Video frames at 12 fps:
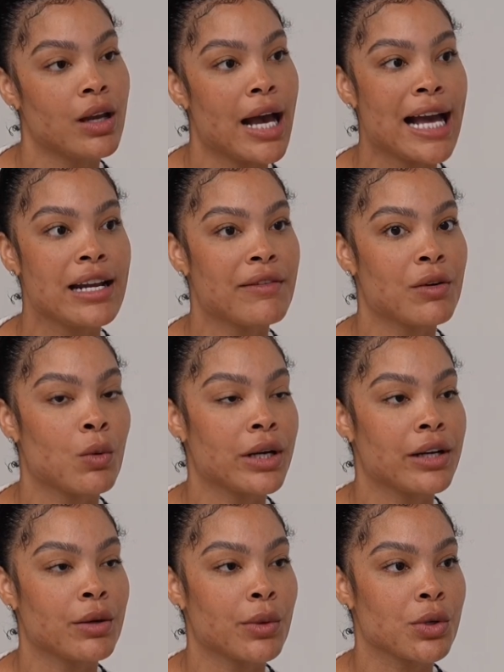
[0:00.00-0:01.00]
I never
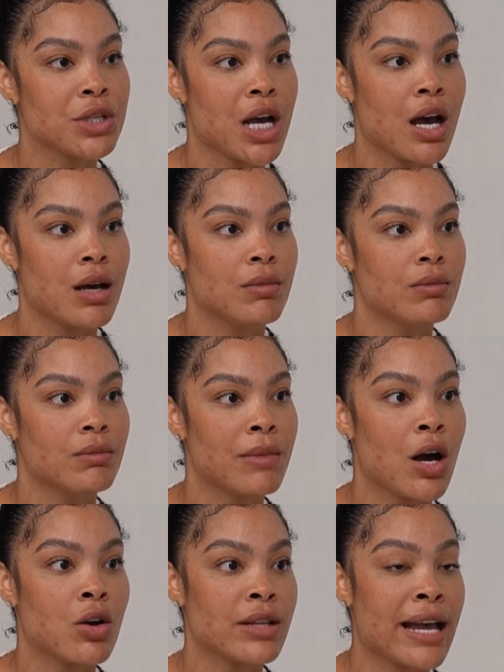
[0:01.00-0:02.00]
wanted a real job. My
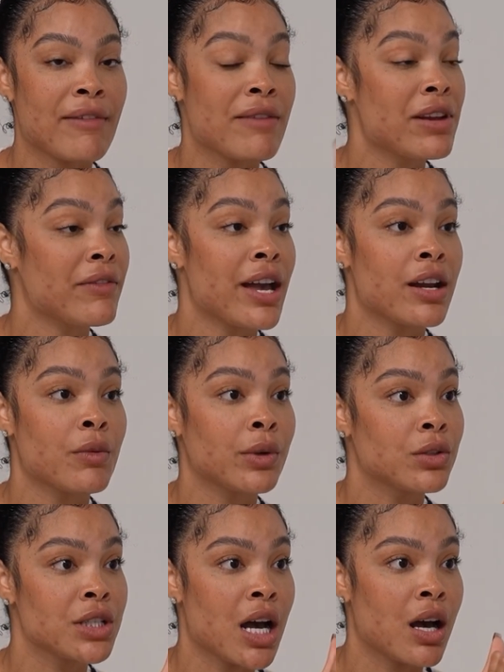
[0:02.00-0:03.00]
whole life, I've never had a
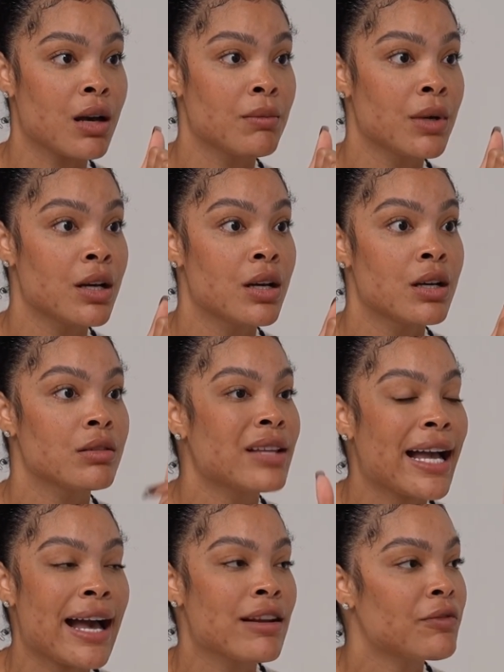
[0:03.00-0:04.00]
real job.
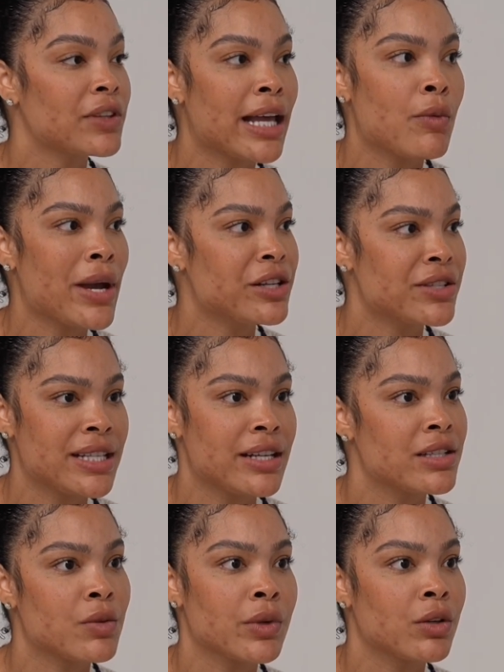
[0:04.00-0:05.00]
Like, I don't feel like waitressing
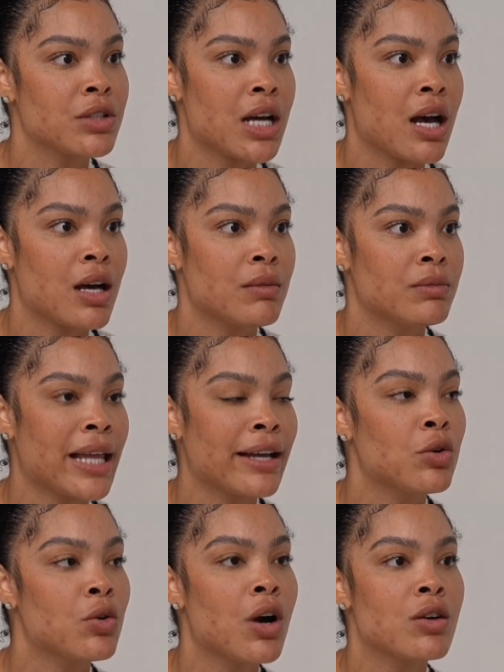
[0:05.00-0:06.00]
is a real job. Like,
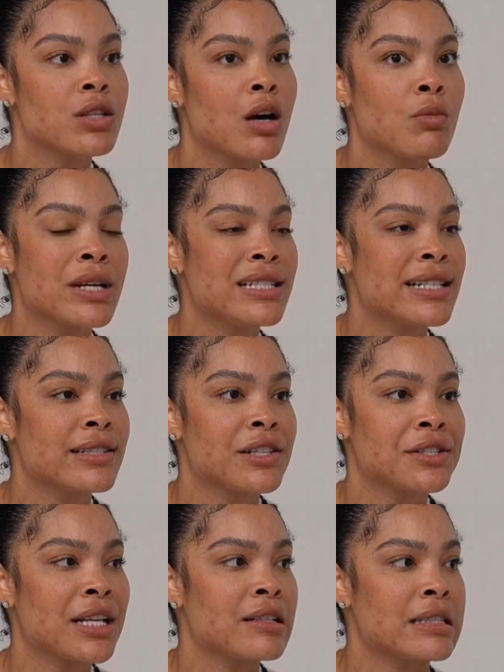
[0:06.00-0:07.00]
who goes home with
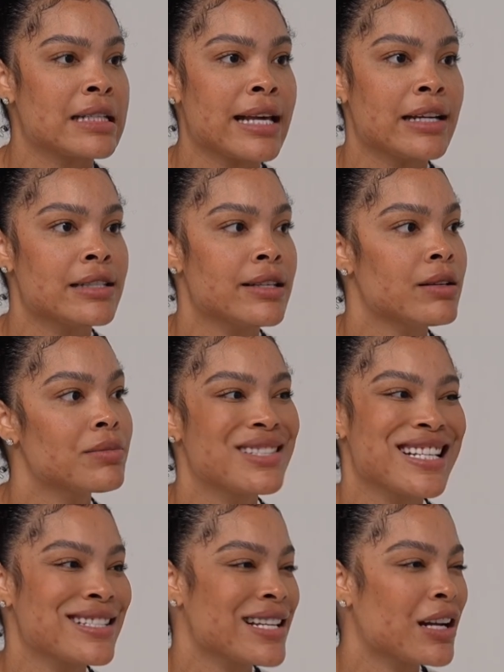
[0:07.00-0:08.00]
$600 a night in tips?
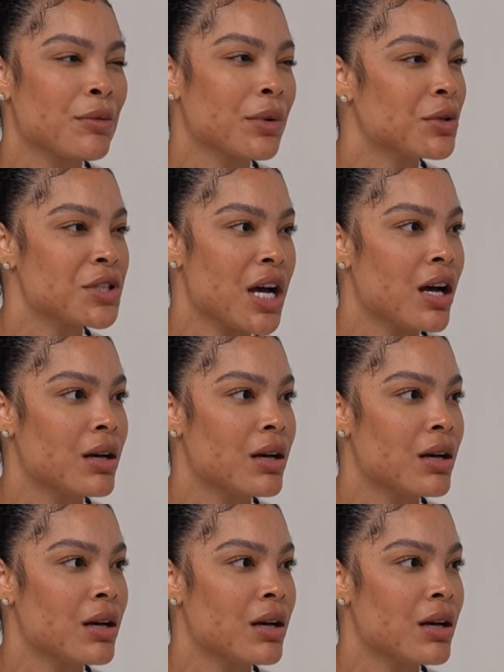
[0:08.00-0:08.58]
That's not a real job.